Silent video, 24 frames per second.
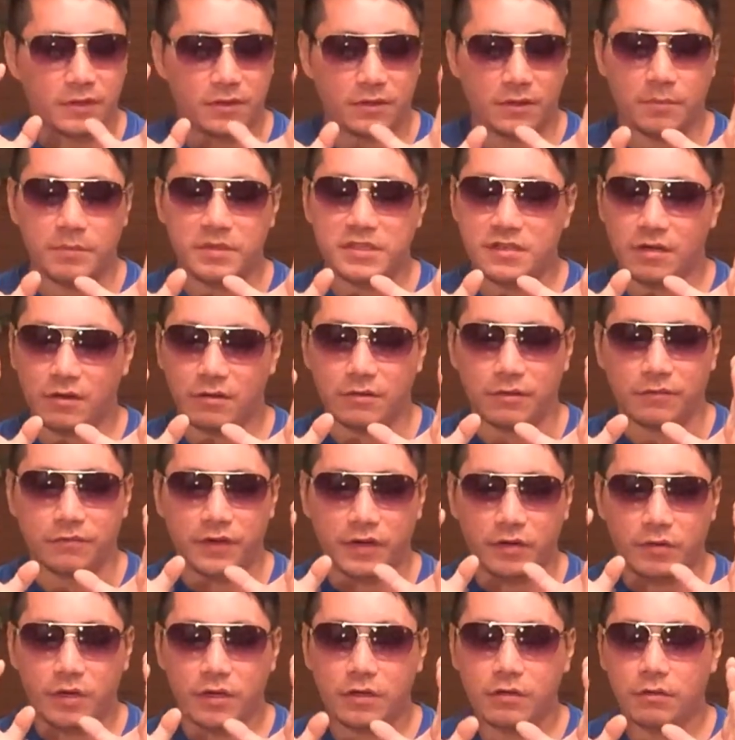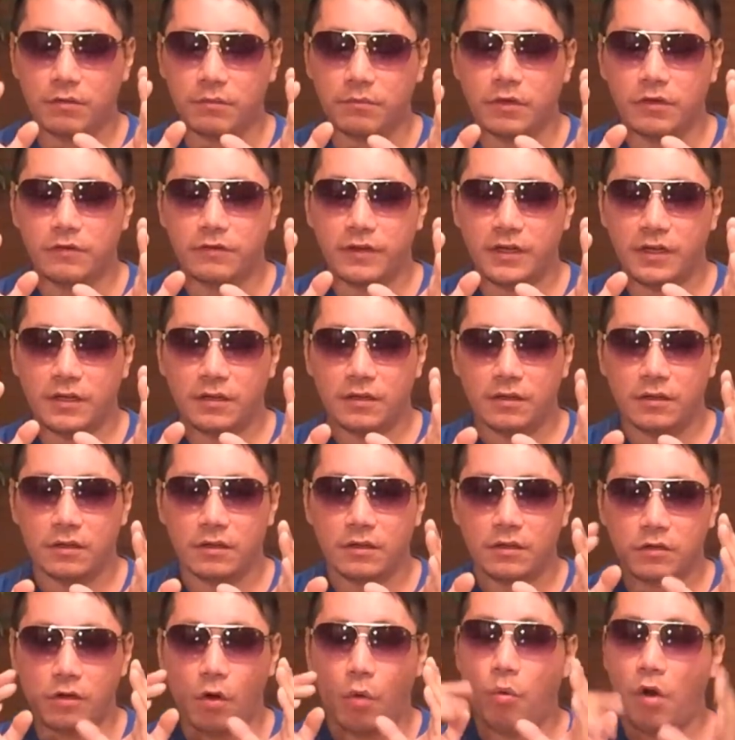Let me tell you, a very good movie.
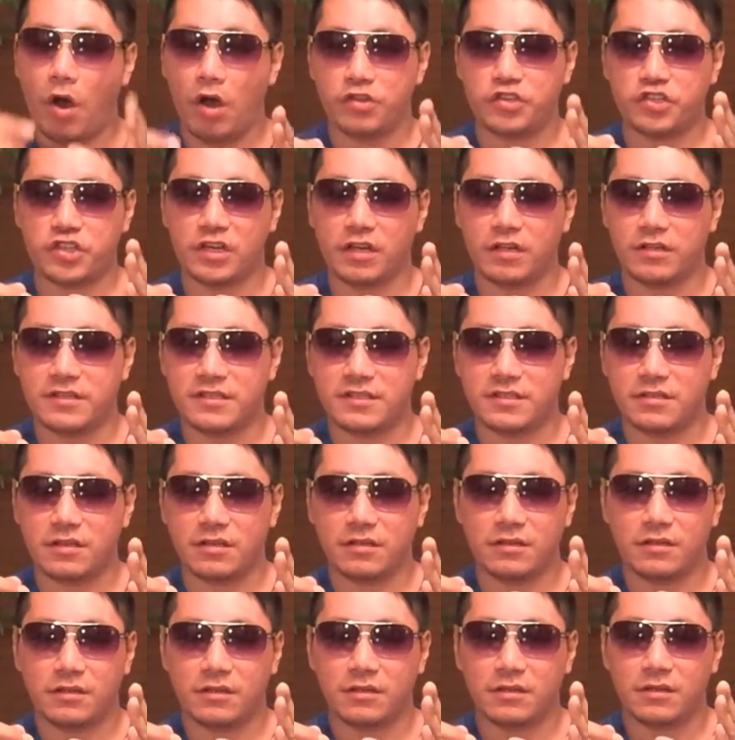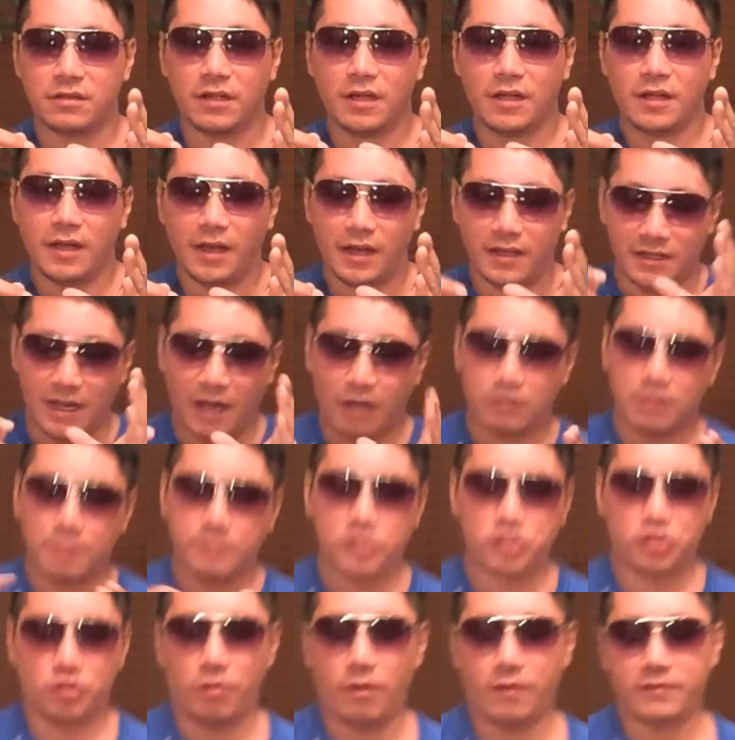Go watch it. And now let
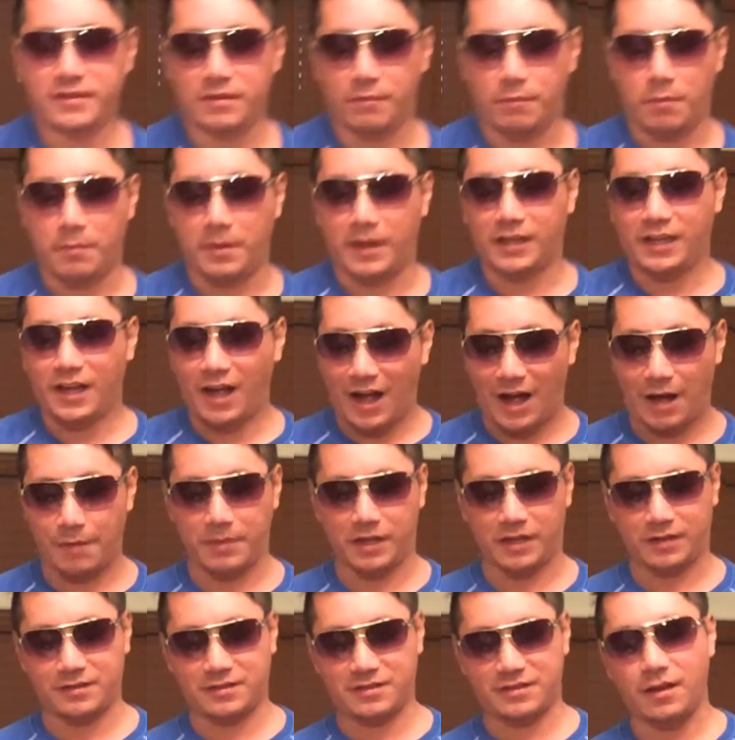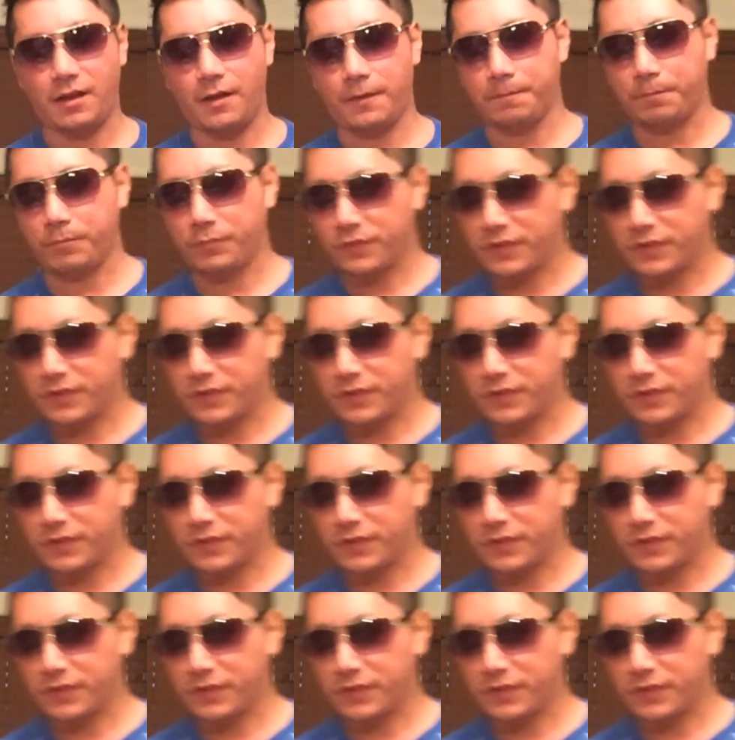me show off some of my comics.